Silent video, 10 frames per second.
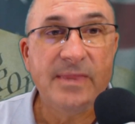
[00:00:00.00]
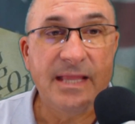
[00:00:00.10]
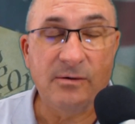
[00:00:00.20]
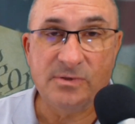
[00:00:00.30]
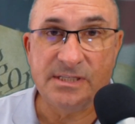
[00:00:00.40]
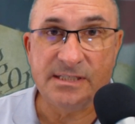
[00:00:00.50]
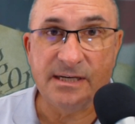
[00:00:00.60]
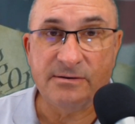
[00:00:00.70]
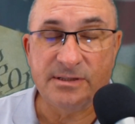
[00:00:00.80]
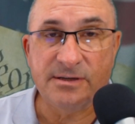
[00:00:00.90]
That was the
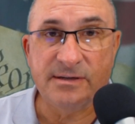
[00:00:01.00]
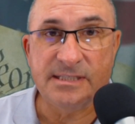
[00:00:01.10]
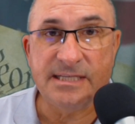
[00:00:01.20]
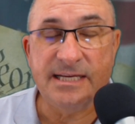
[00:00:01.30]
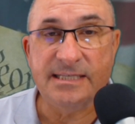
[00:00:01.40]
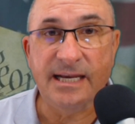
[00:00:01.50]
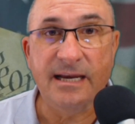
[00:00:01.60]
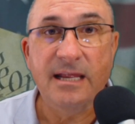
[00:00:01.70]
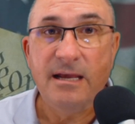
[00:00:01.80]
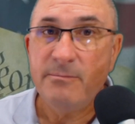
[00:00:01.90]
Secretary of State did
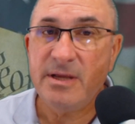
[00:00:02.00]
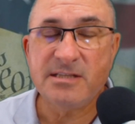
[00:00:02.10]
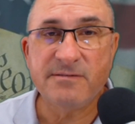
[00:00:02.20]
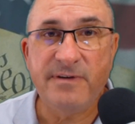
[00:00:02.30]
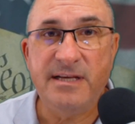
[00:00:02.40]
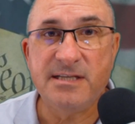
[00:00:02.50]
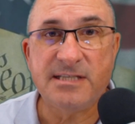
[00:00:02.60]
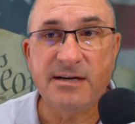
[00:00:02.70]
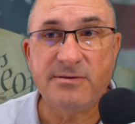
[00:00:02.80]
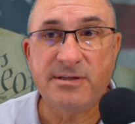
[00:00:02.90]
it. Pennsylvania
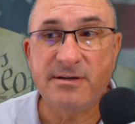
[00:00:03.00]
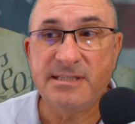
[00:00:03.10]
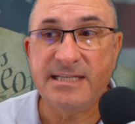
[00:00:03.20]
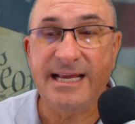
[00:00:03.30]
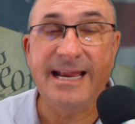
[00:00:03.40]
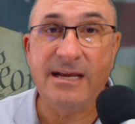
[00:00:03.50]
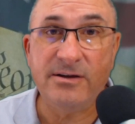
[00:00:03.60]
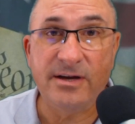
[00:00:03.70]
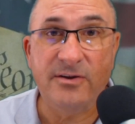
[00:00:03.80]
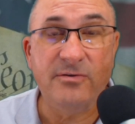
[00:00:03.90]
Secretary of State ain't
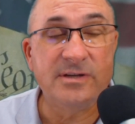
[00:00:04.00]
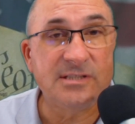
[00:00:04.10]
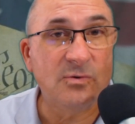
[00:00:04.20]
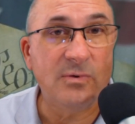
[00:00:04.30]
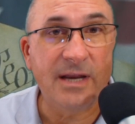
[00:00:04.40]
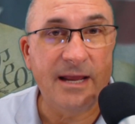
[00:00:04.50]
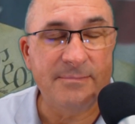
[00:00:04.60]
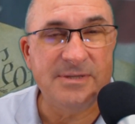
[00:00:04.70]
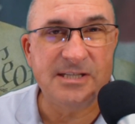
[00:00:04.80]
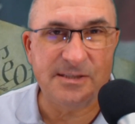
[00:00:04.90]
going to do it. So what
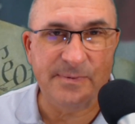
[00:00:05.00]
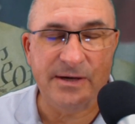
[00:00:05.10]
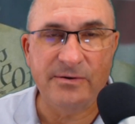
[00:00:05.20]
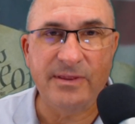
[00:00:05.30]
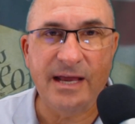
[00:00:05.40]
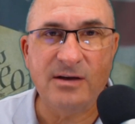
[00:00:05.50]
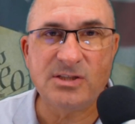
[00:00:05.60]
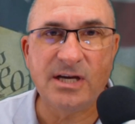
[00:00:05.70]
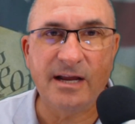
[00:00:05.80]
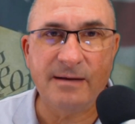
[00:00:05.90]
happens? The Speaker of the
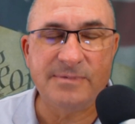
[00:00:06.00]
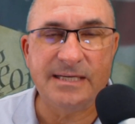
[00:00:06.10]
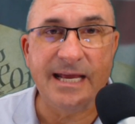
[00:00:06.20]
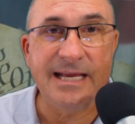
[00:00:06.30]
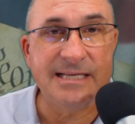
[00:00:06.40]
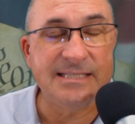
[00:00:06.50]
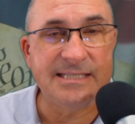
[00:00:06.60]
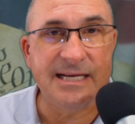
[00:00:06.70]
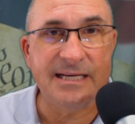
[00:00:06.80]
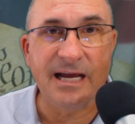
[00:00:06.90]
House got up today and
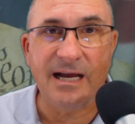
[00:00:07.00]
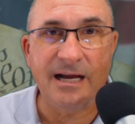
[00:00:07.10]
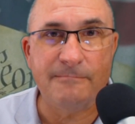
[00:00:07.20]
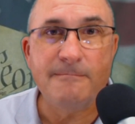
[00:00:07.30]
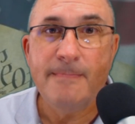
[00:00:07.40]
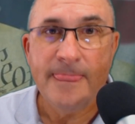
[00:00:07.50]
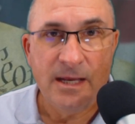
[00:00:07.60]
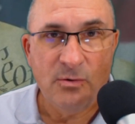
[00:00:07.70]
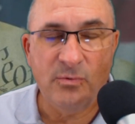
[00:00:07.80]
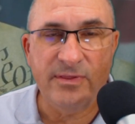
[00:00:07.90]
said,
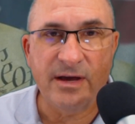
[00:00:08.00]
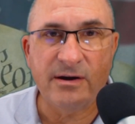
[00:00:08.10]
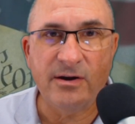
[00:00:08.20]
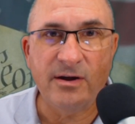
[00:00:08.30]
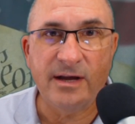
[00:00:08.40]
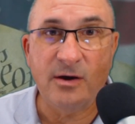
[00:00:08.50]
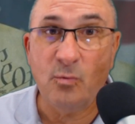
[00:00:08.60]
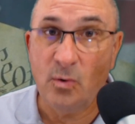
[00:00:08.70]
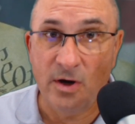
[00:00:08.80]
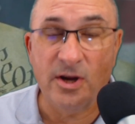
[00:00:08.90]
without an audit,
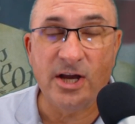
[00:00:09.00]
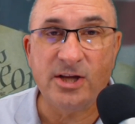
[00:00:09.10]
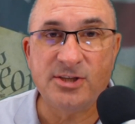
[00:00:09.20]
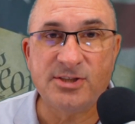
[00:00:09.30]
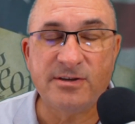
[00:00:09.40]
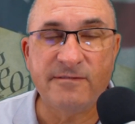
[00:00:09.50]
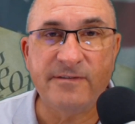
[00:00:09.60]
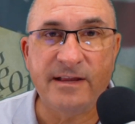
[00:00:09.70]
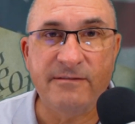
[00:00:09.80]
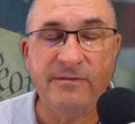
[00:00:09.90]
we're not going to
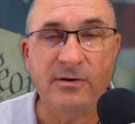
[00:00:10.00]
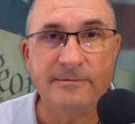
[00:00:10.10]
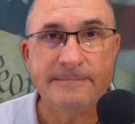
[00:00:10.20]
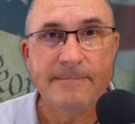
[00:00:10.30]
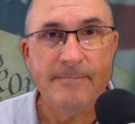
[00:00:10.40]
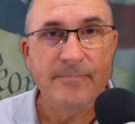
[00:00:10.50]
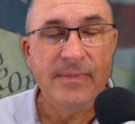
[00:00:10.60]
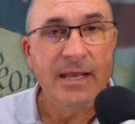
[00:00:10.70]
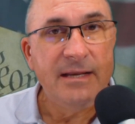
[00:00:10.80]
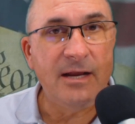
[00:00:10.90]
certify the vote.
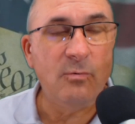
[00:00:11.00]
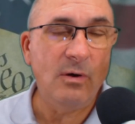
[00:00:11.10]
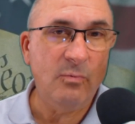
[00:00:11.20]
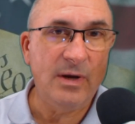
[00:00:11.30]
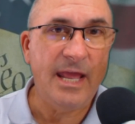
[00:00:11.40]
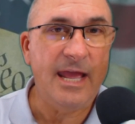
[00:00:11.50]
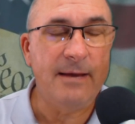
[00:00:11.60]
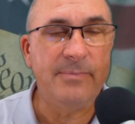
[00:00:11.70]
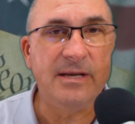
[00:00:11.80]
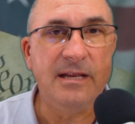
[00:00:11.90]
Now, what would
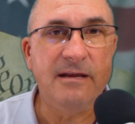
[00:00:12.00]
happen